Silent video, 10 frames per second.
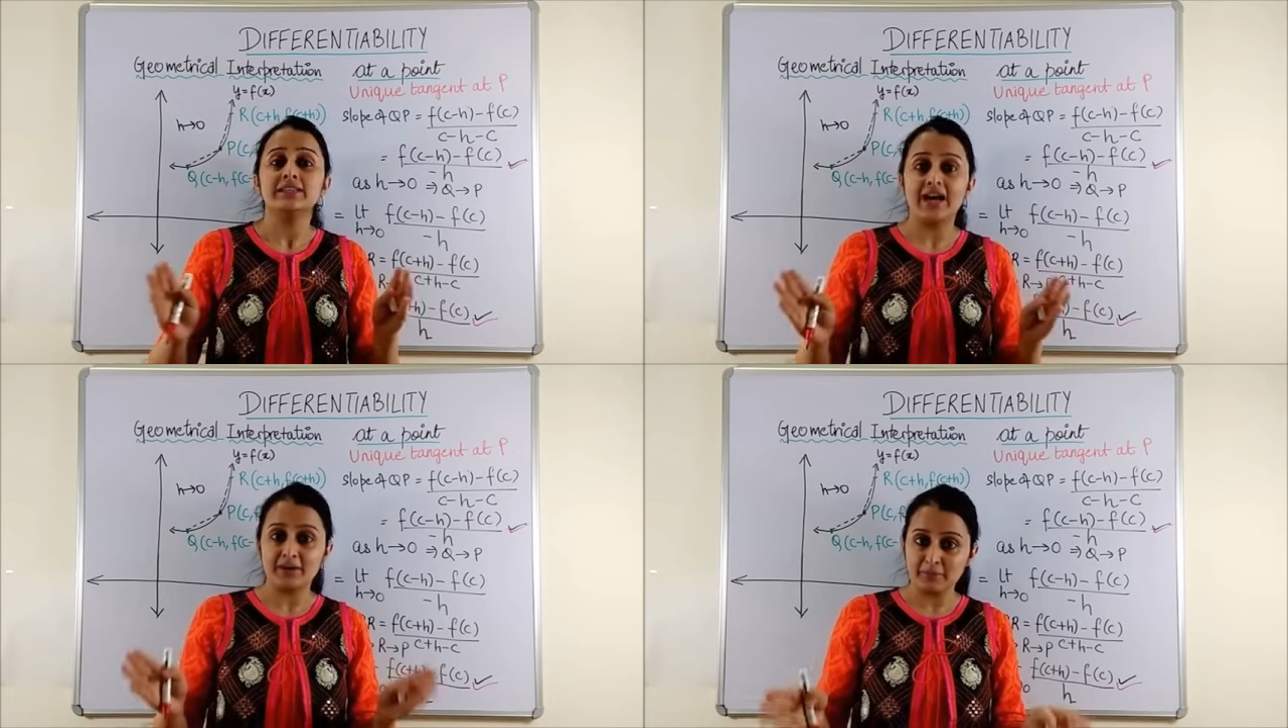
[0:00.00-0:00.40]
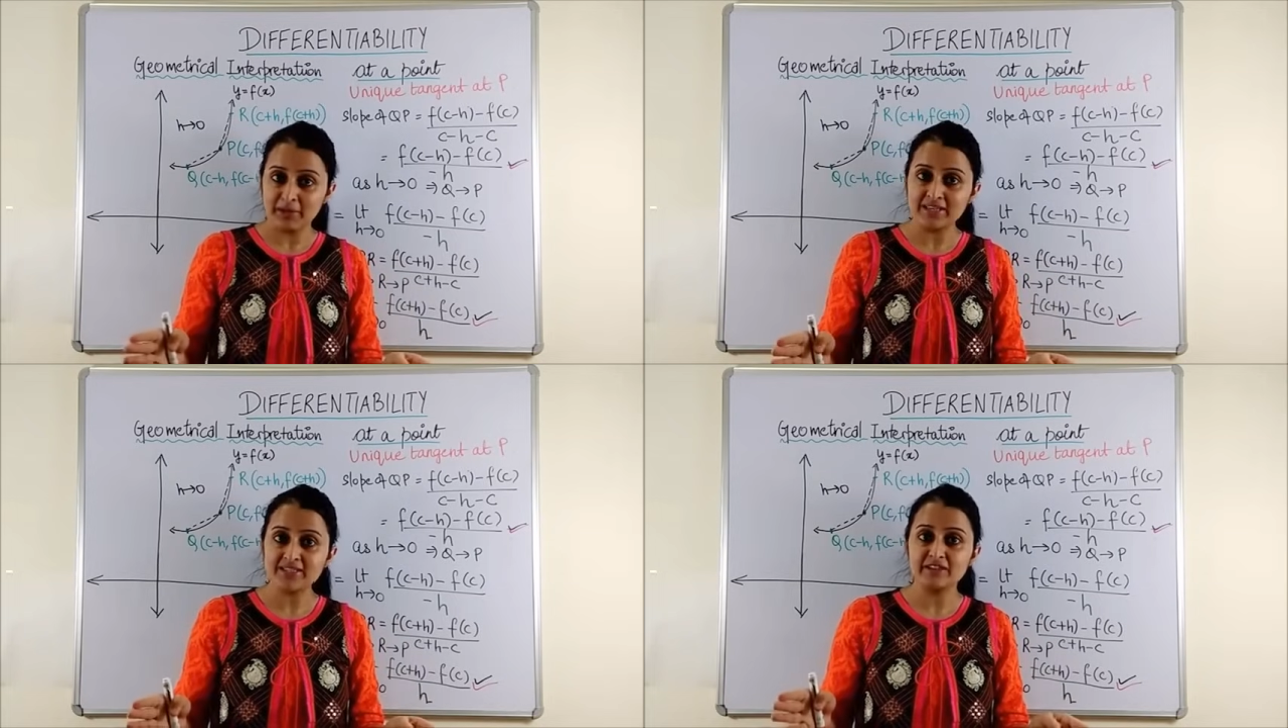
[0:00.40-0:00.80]
that
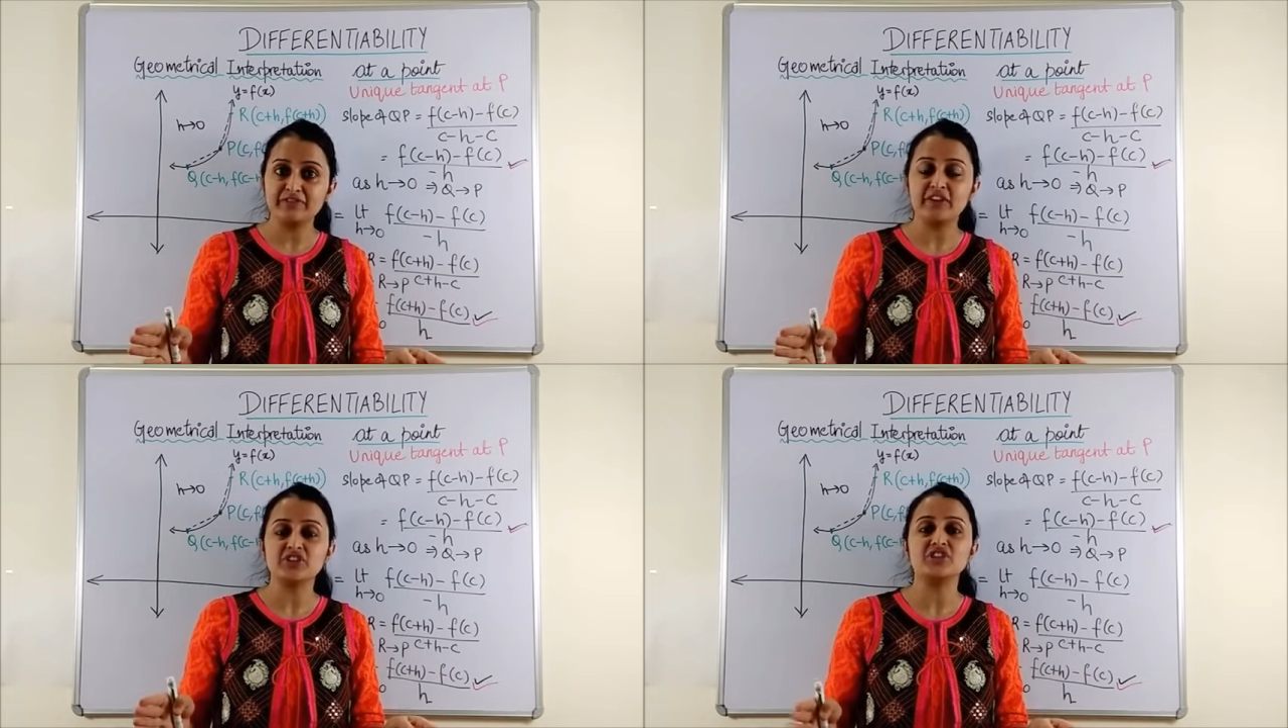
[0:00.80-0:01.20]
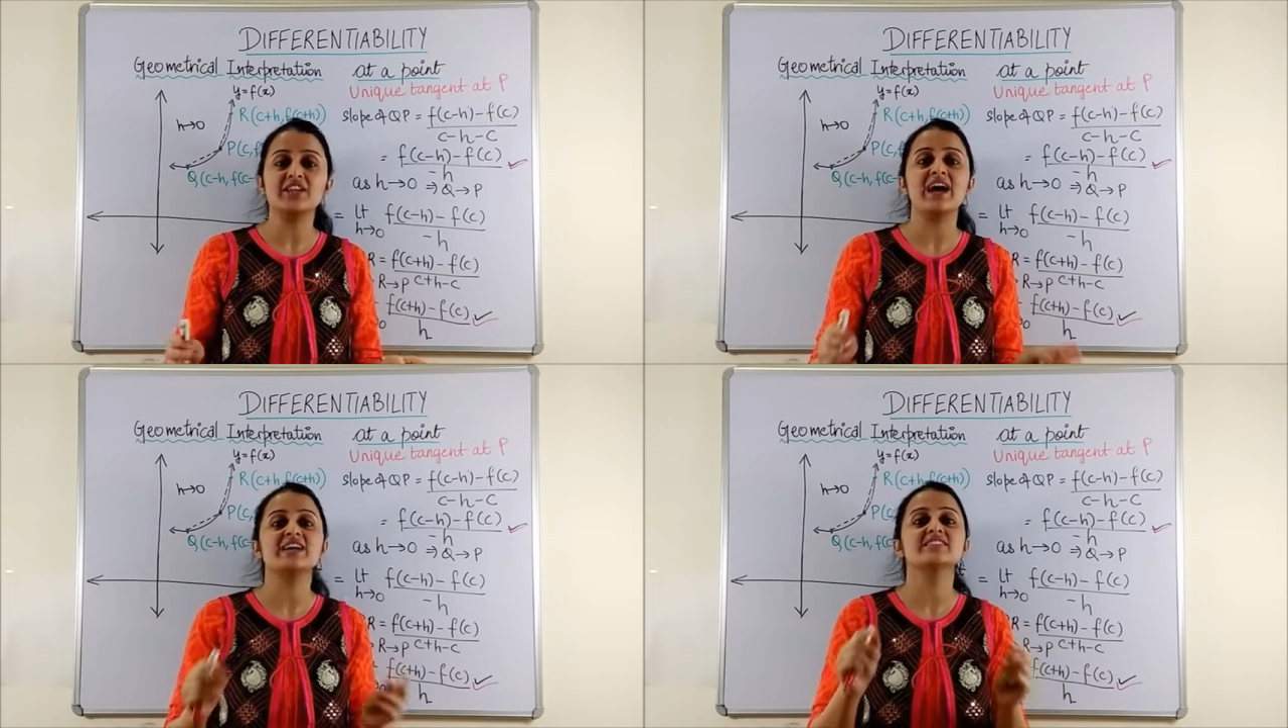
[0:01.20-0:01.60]
means the function
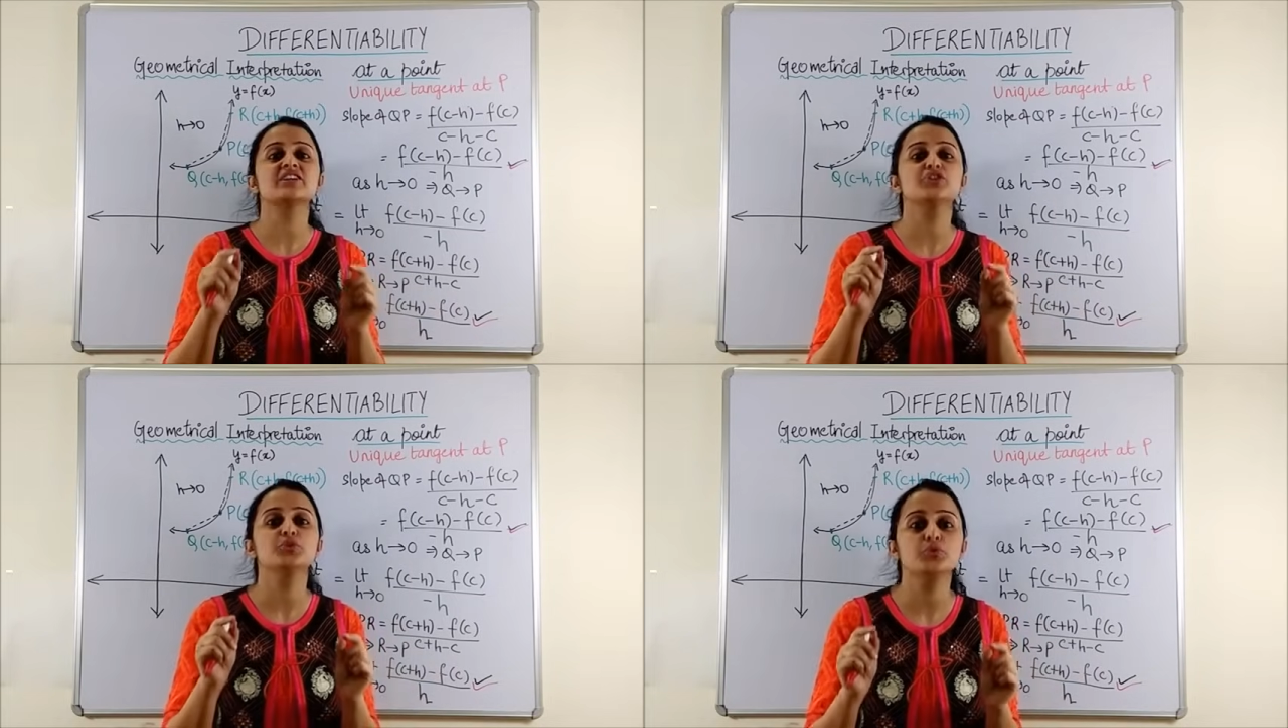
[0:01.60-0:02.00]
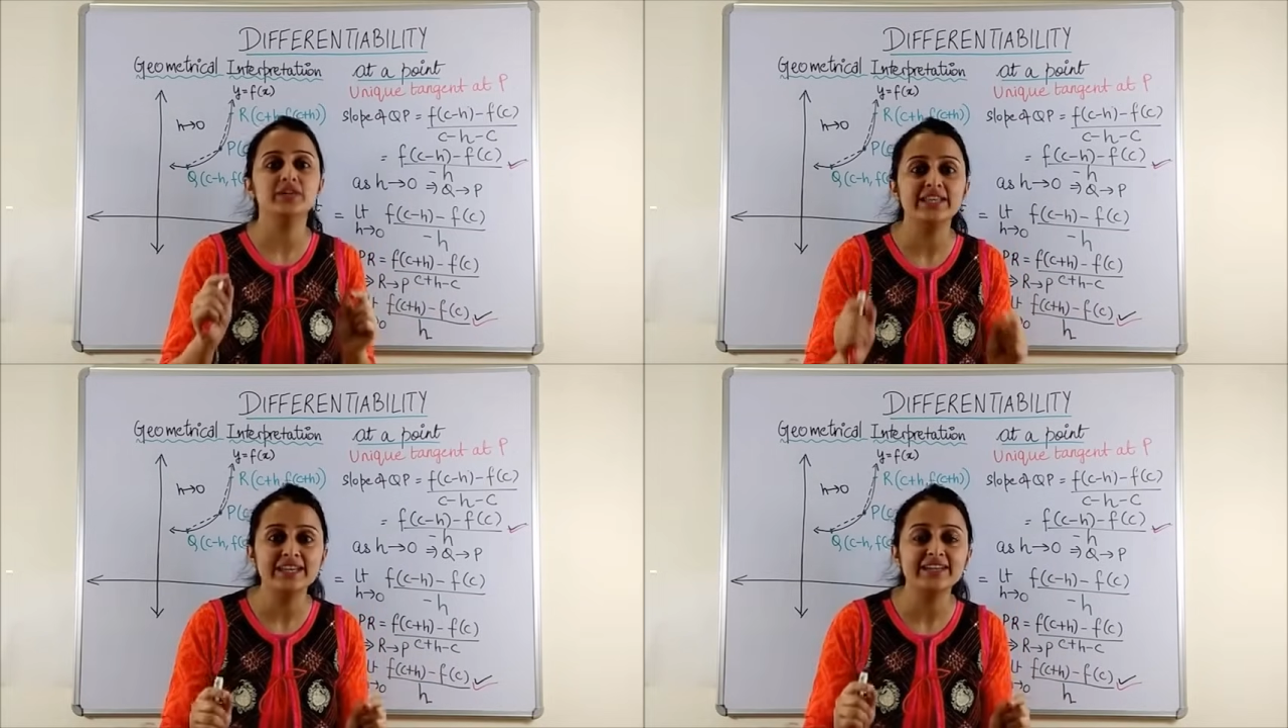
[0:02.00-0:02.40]
has a
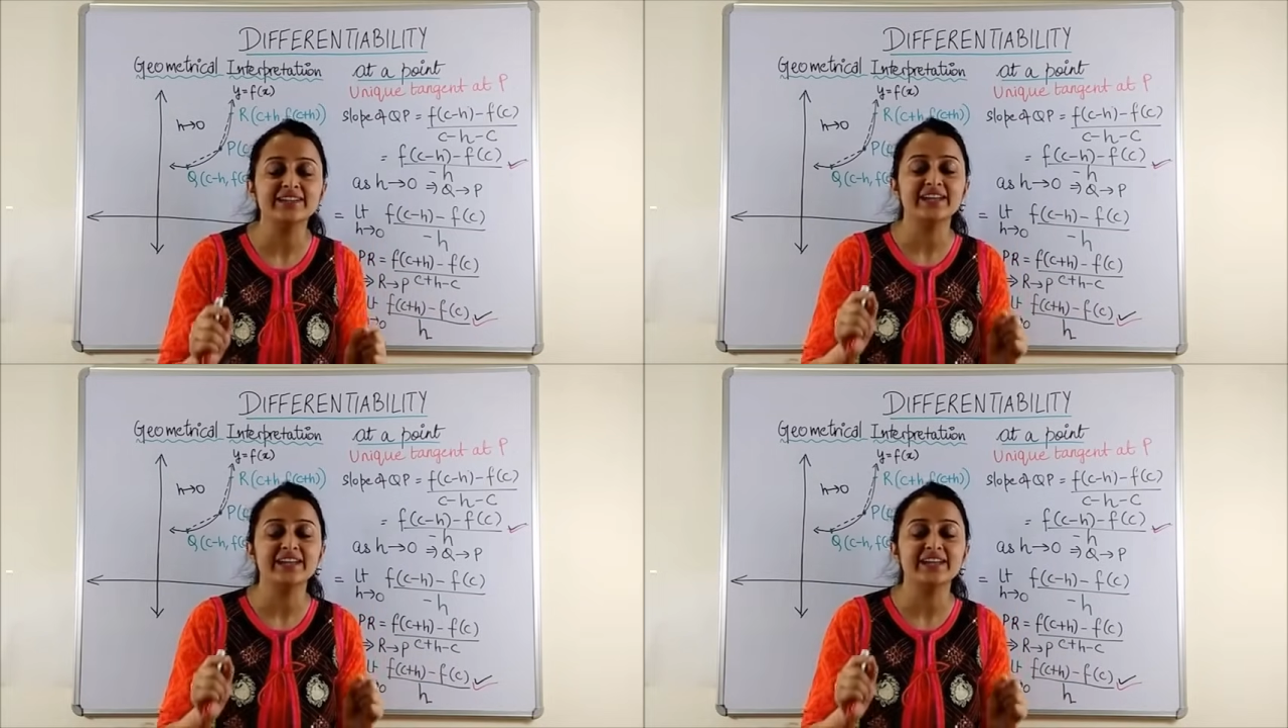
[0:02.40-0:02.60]
unique